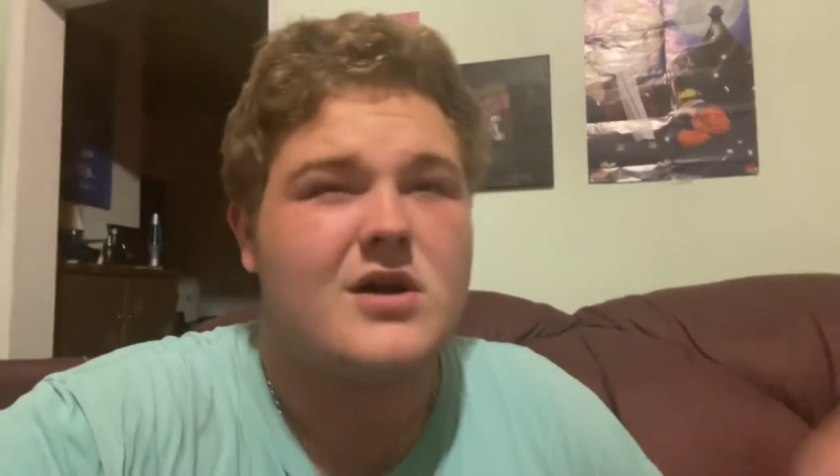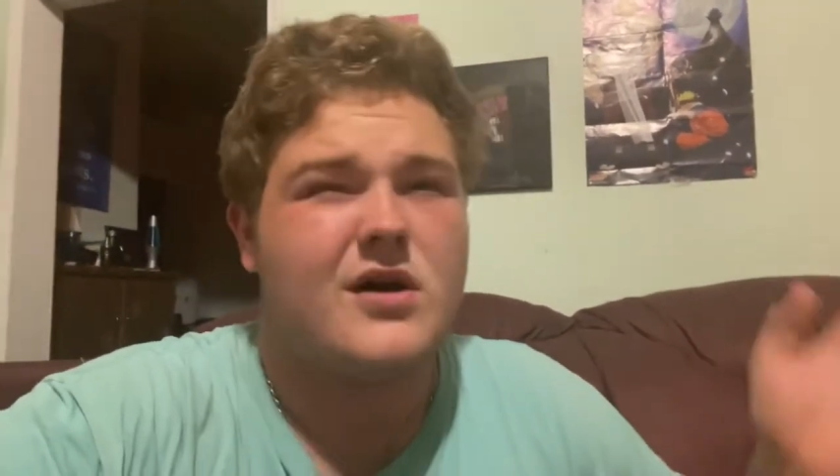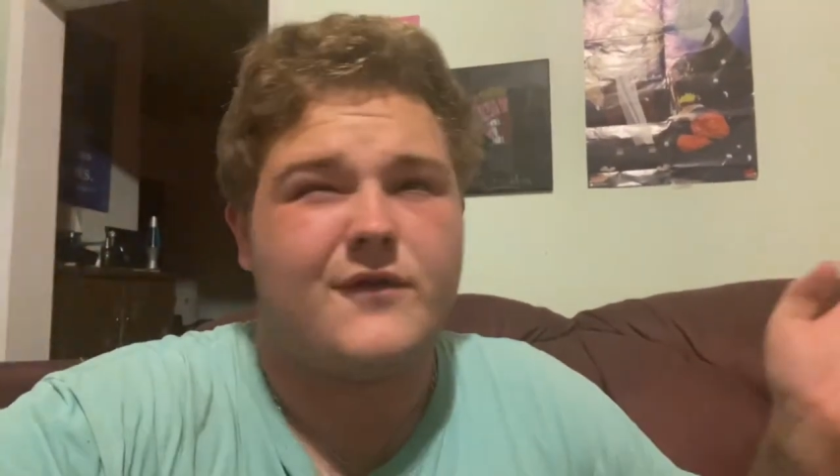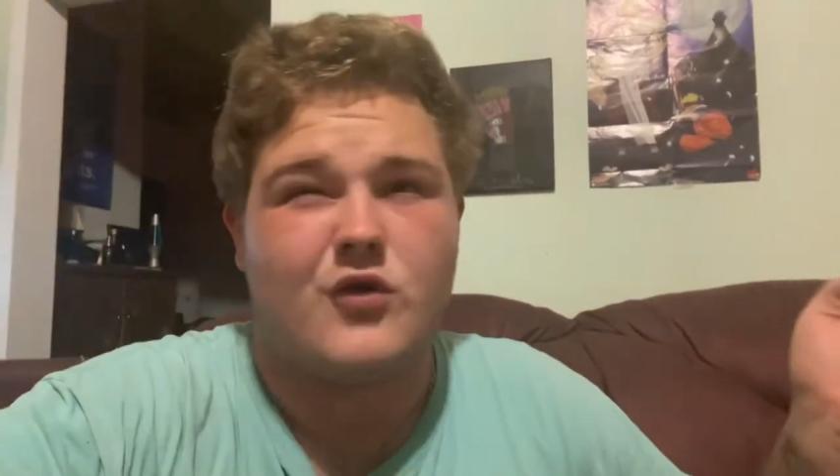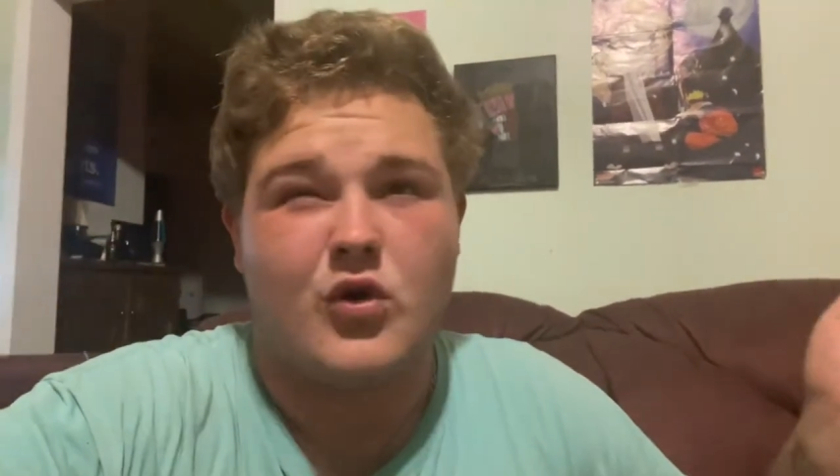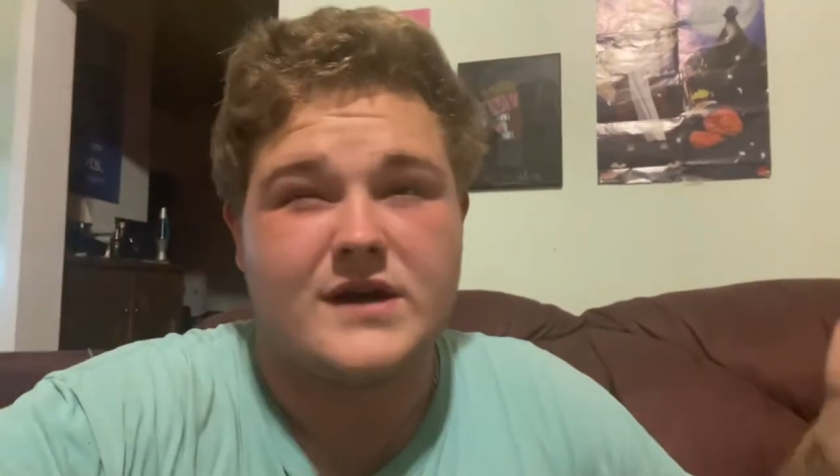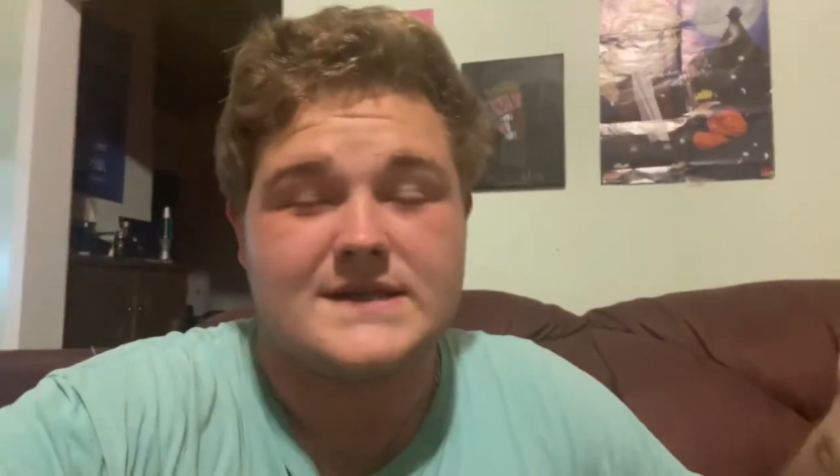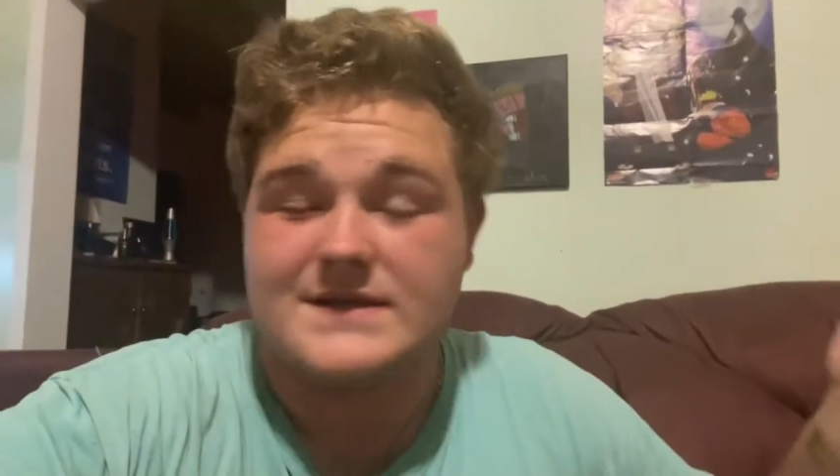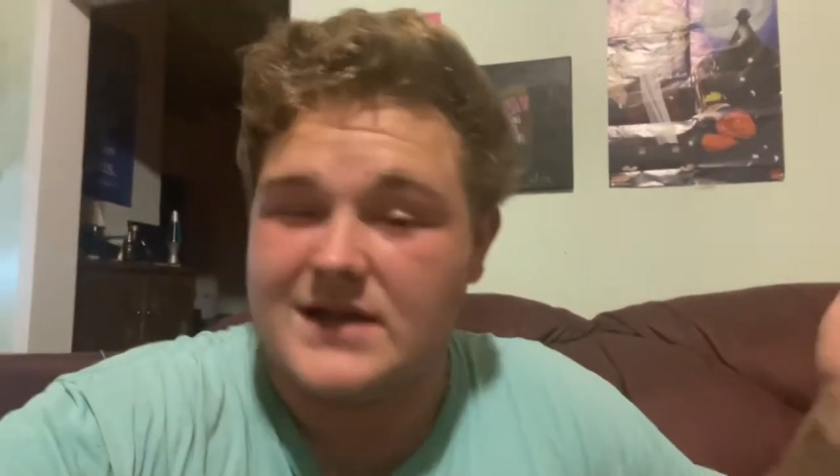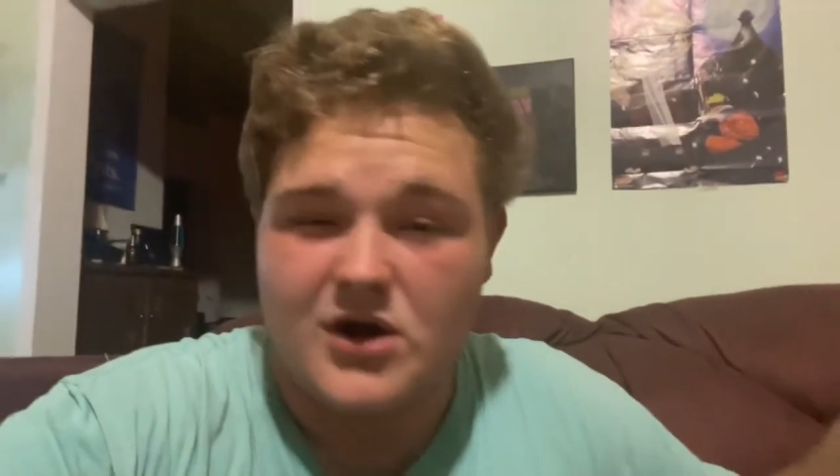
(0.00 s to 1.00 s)
of course,
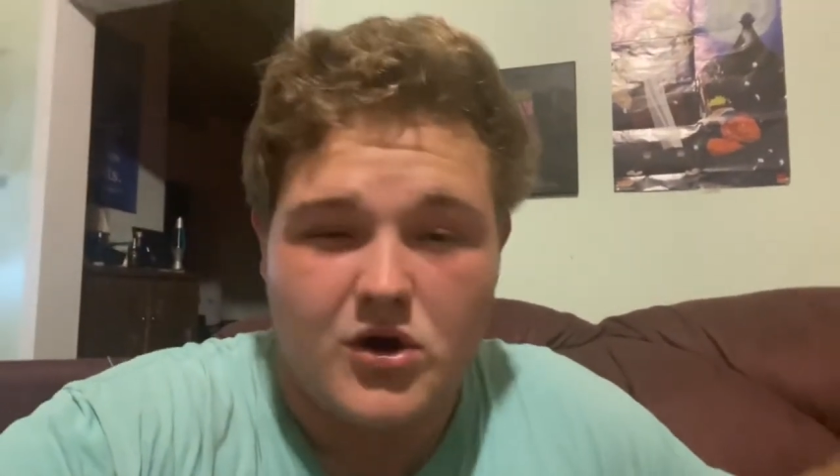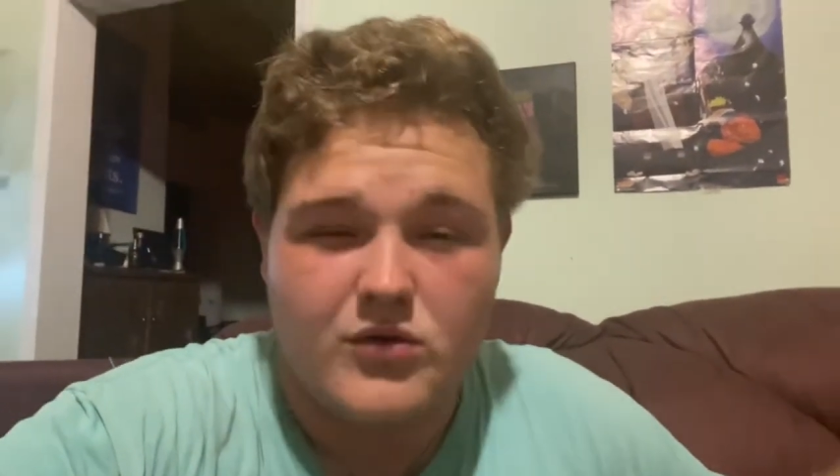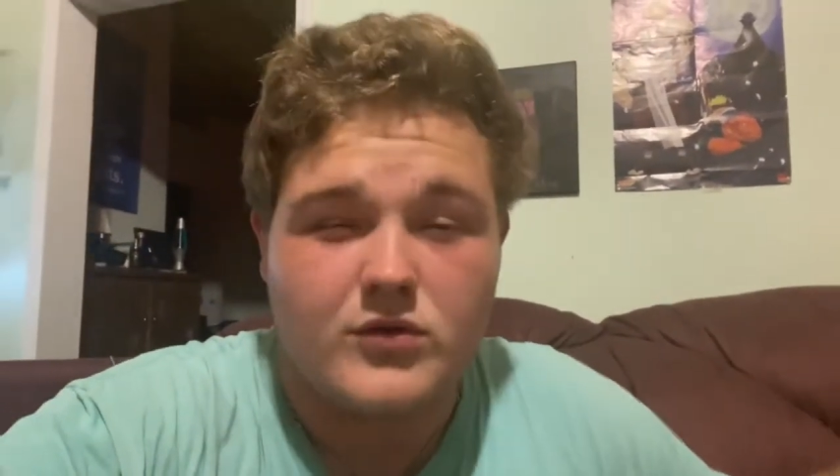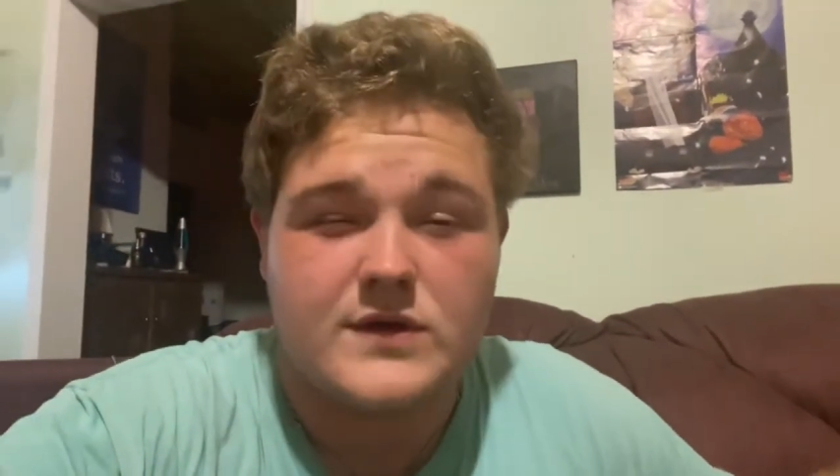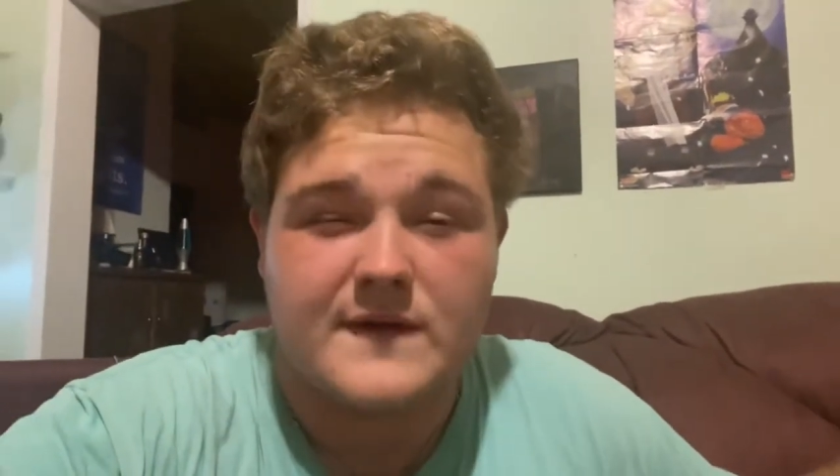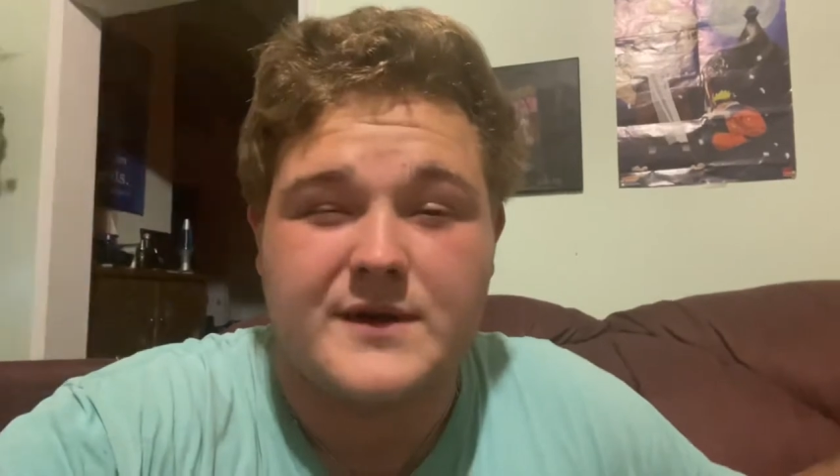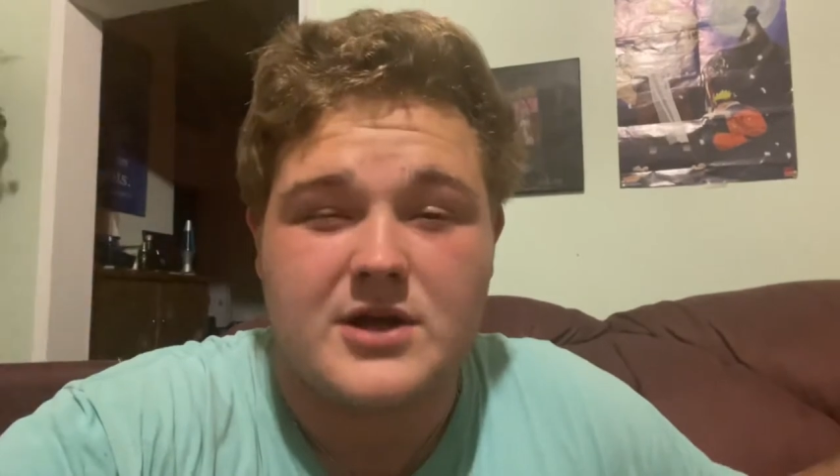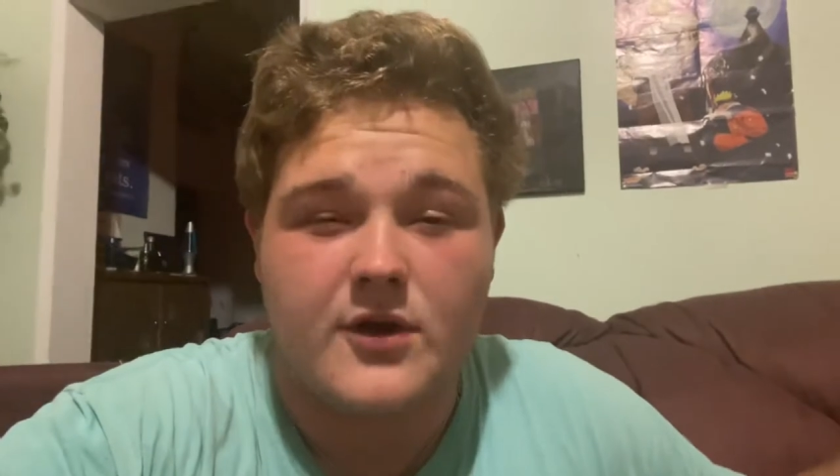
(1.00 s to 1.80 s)
you know, so we can go